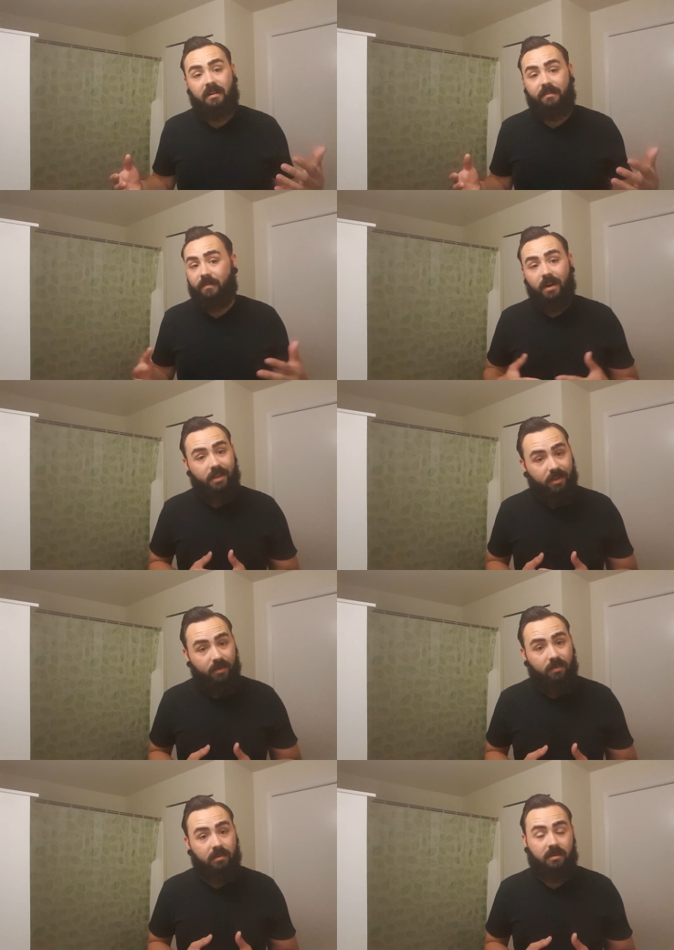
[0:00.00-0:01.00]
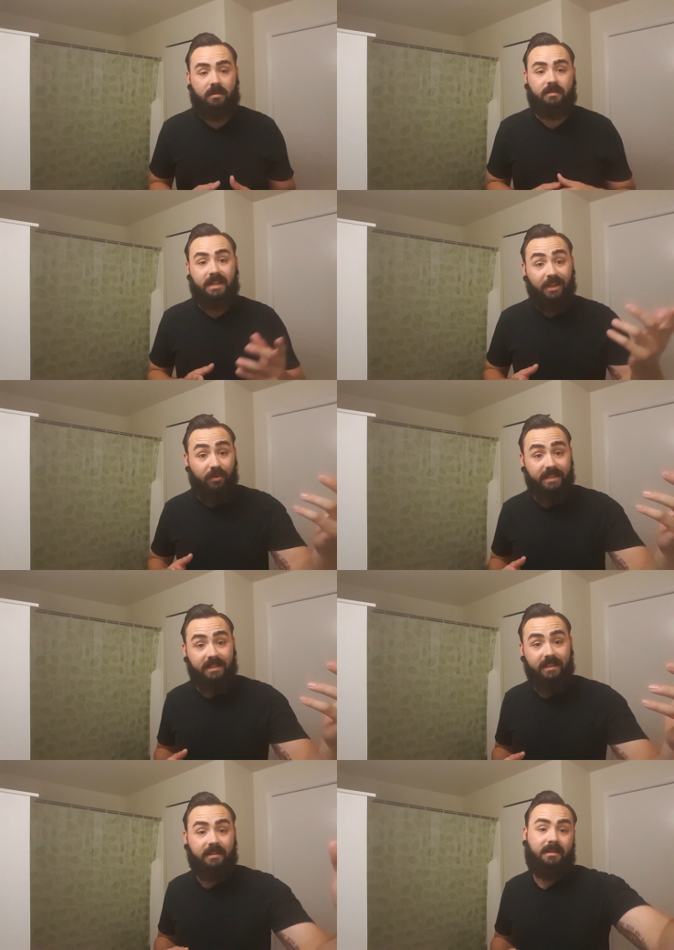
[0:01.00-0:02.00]
Fuck you. Stay
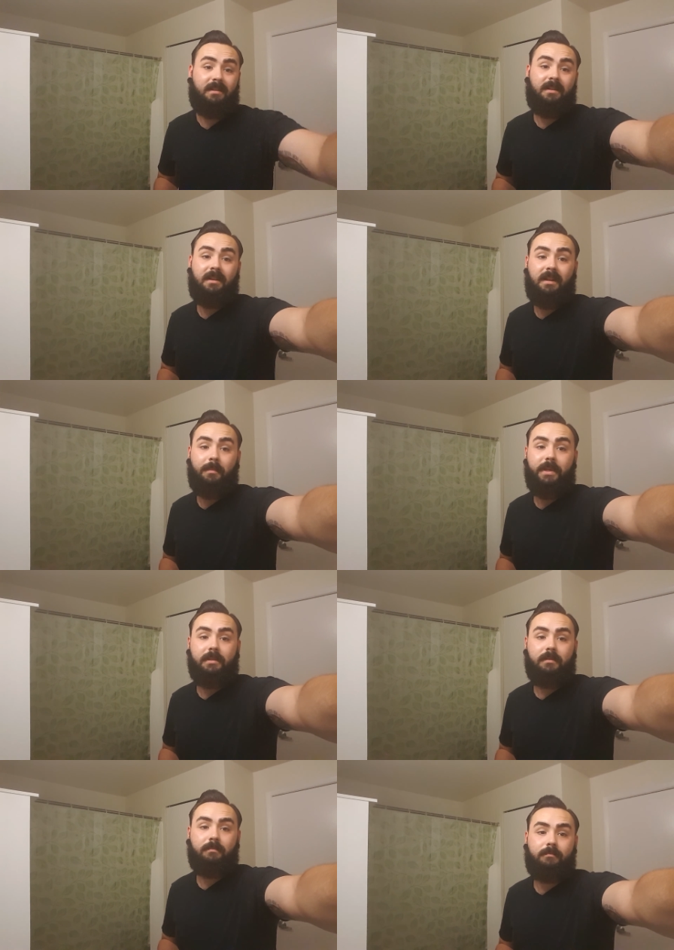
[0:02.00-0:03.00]
greasy. Peace.